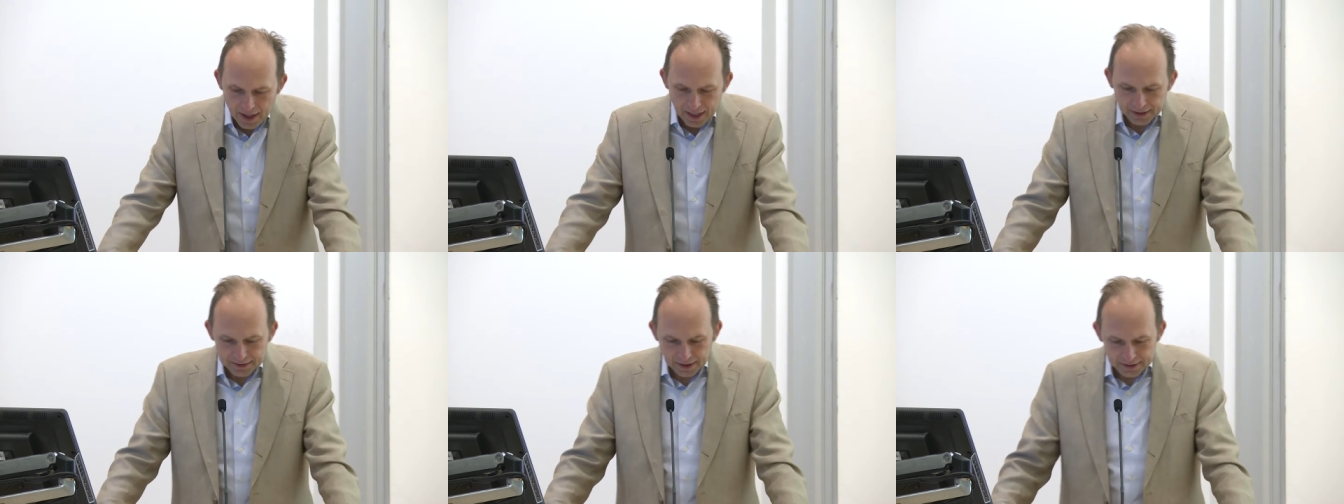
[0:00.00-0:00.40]

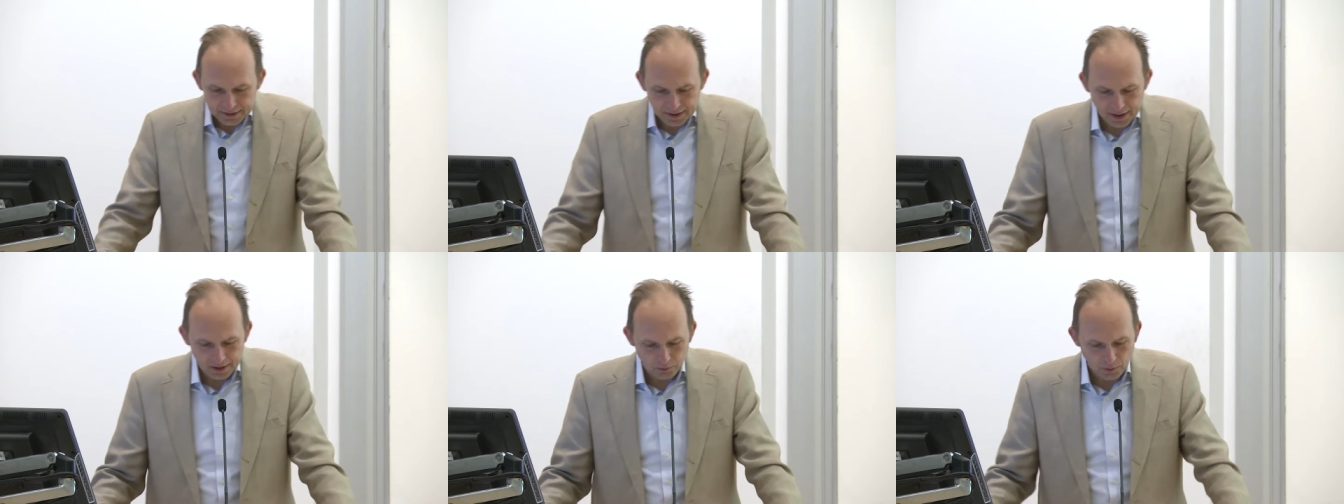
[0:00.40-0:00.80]
as I
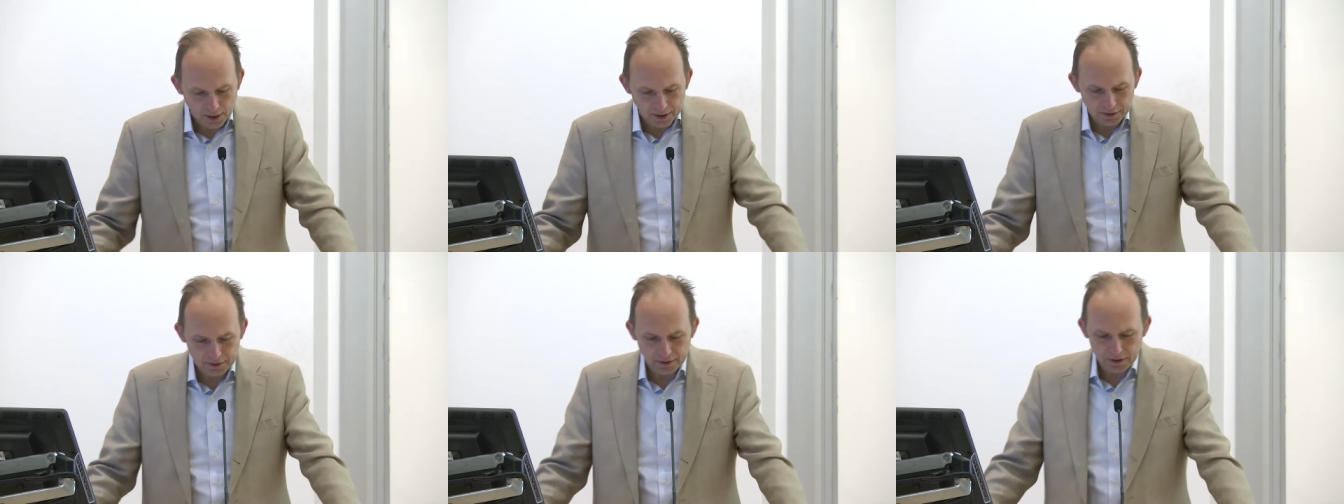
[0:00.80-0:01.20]
said, I
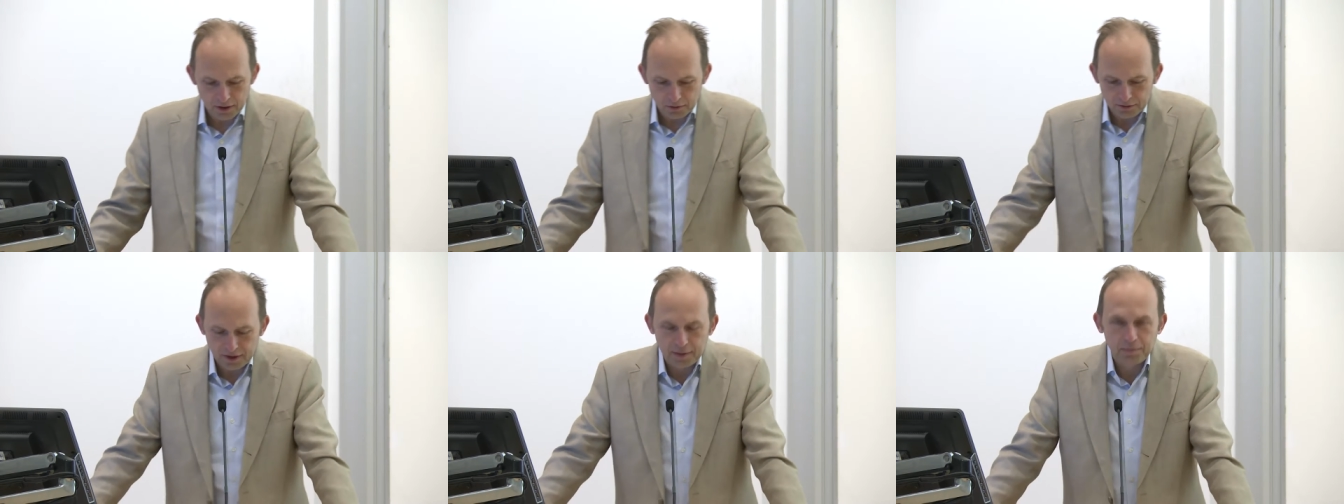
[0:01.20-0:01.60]
wanted to
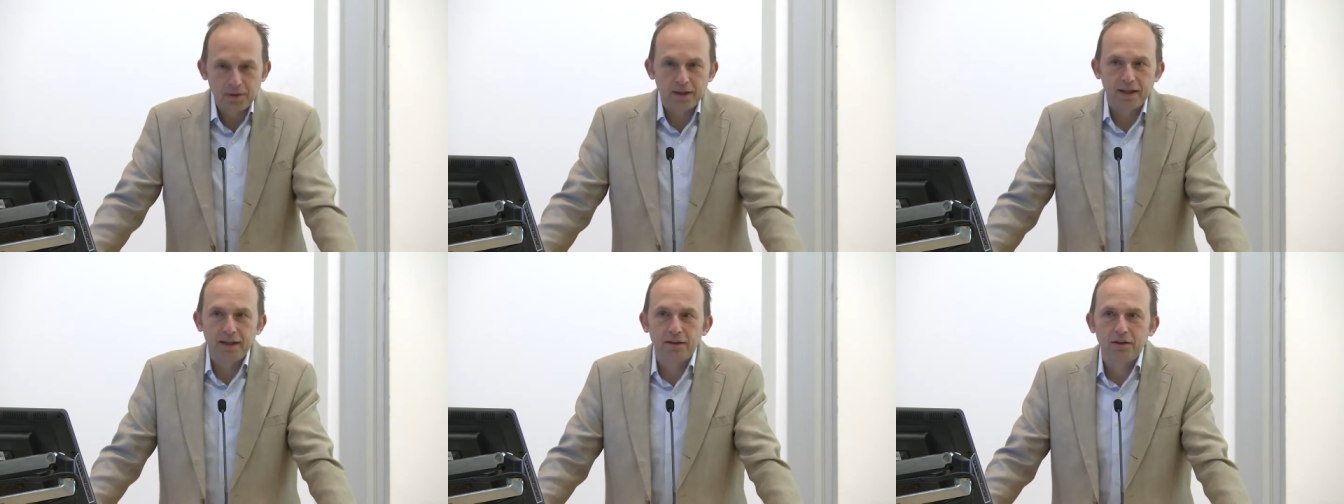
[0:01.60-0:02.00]
go
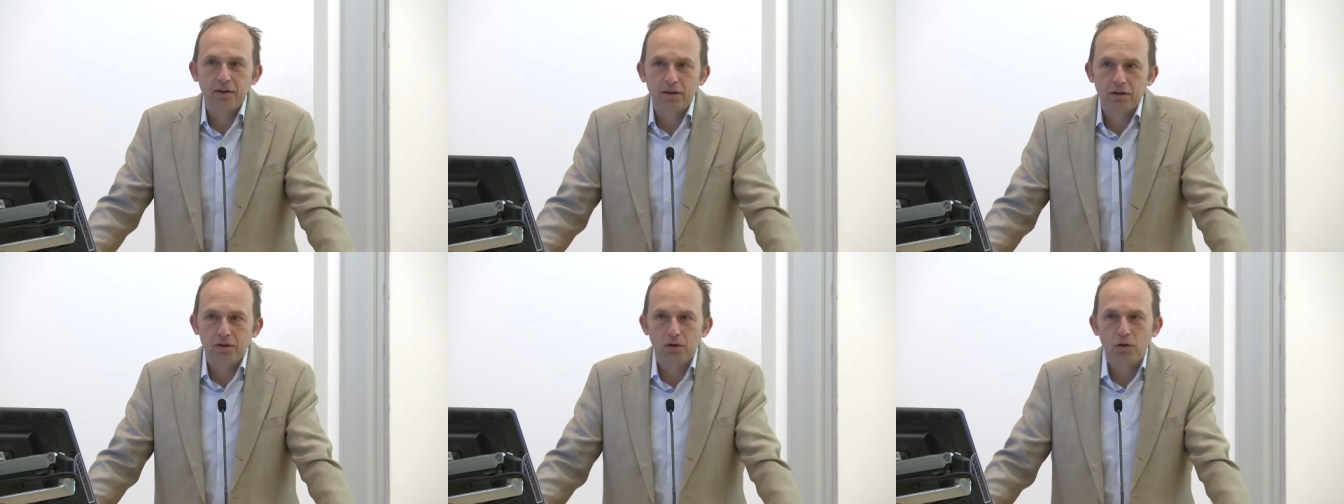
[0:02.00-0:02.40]
deeply into
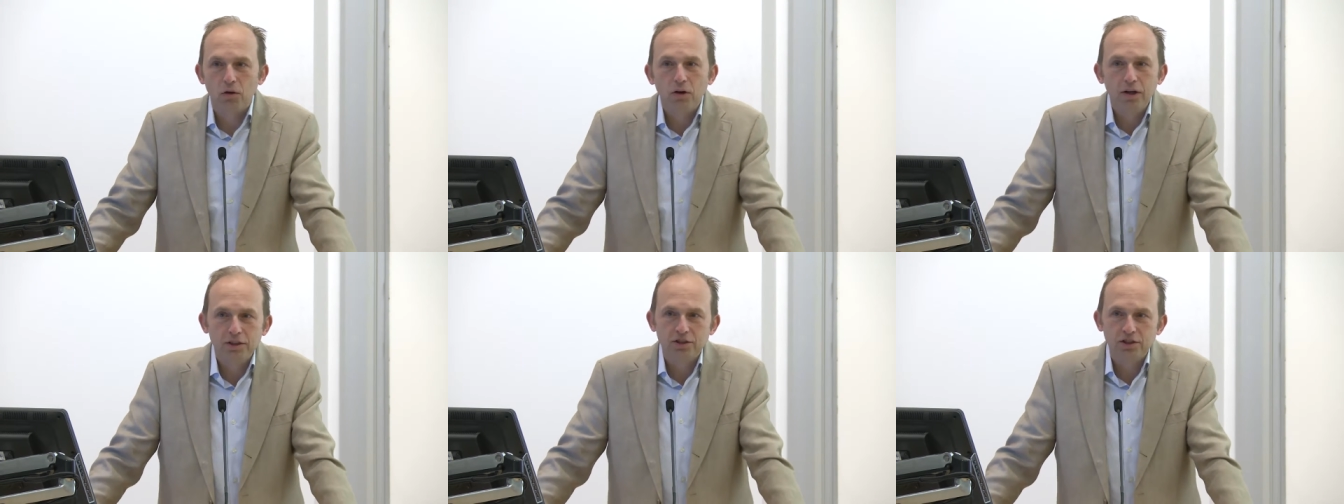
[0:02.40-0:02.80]
the
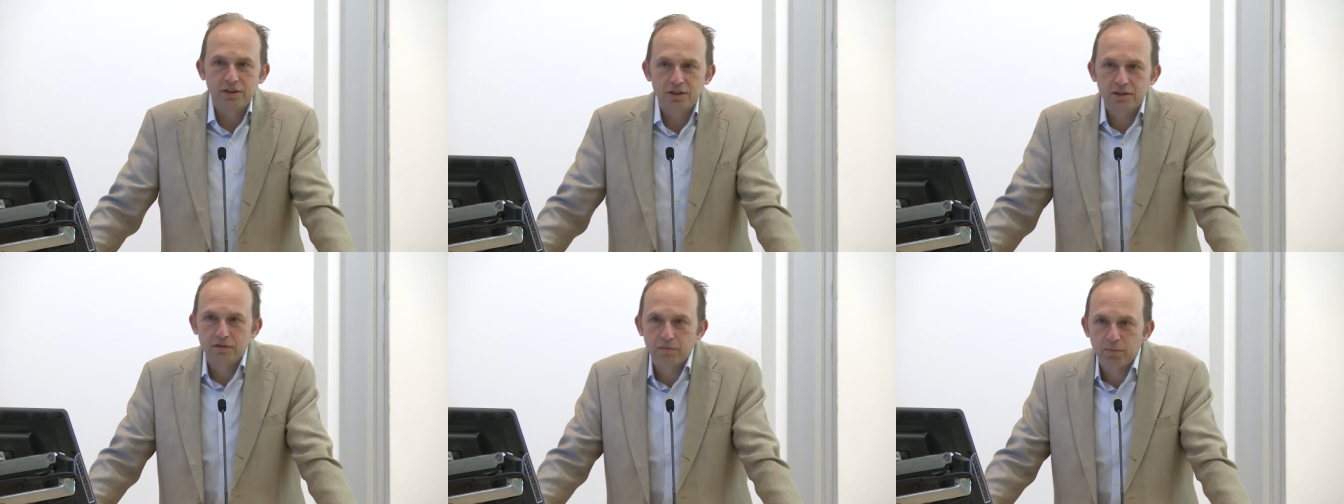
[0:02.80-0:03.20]

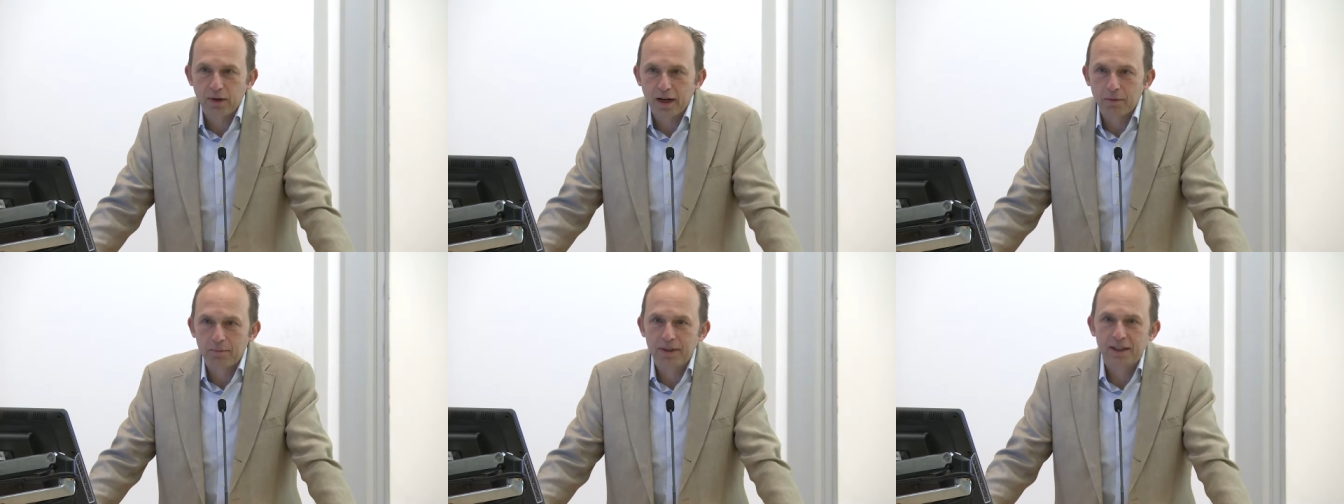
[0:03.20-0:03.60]
origins of
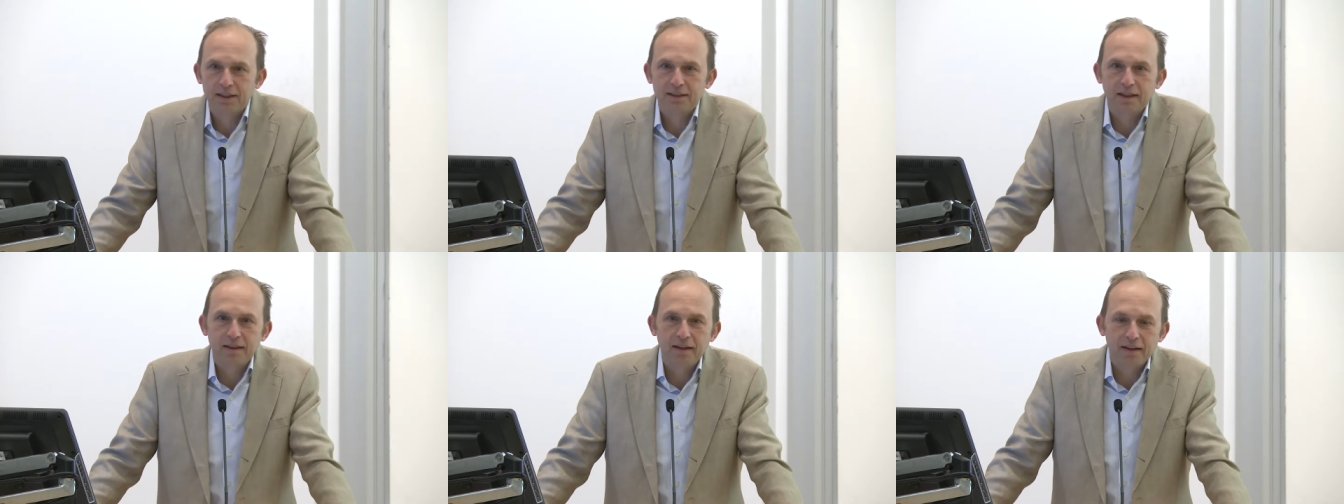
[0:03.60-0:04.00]
Brown
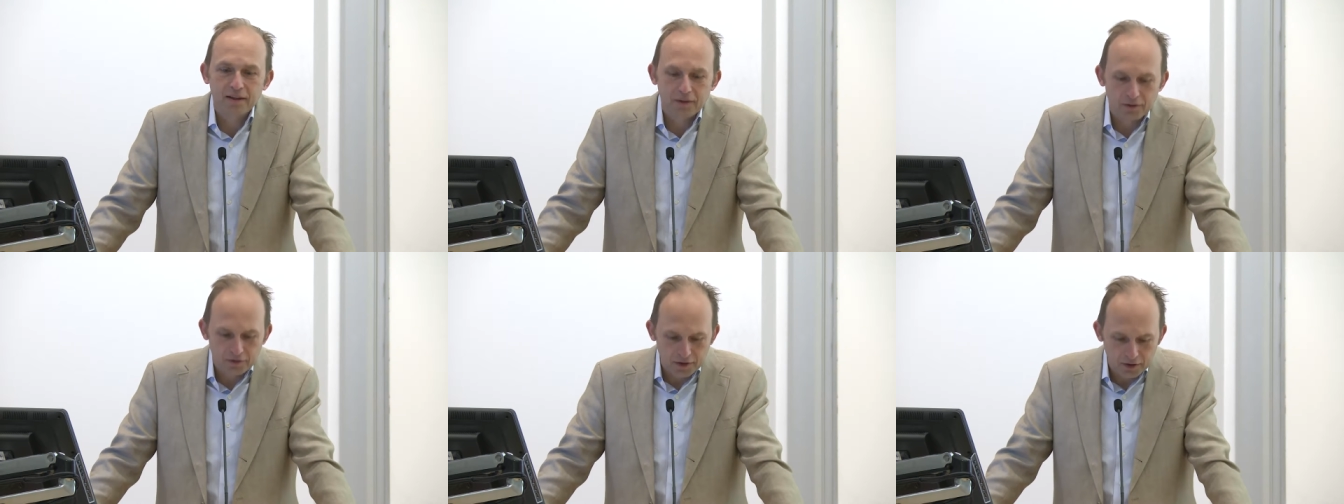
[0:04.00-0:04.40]
because I think
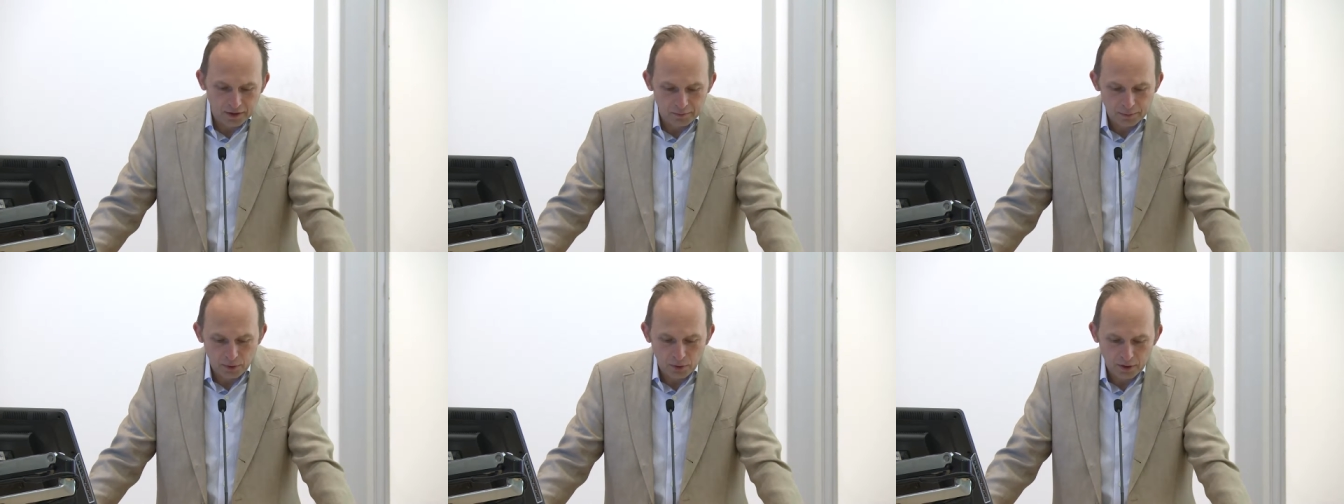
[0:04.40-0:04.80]
they're very
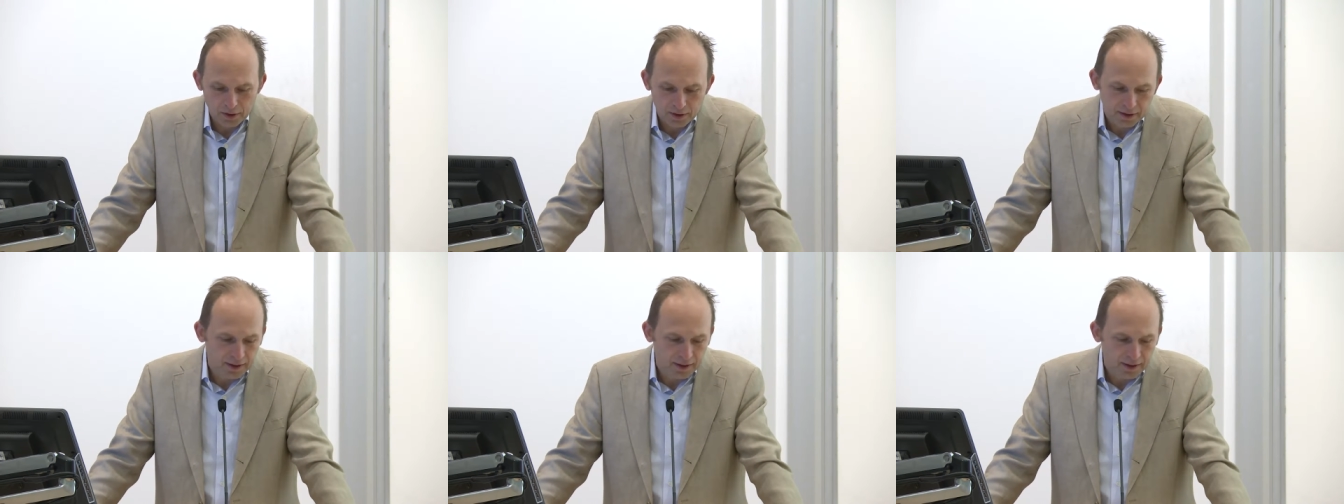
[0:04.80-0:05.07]
important.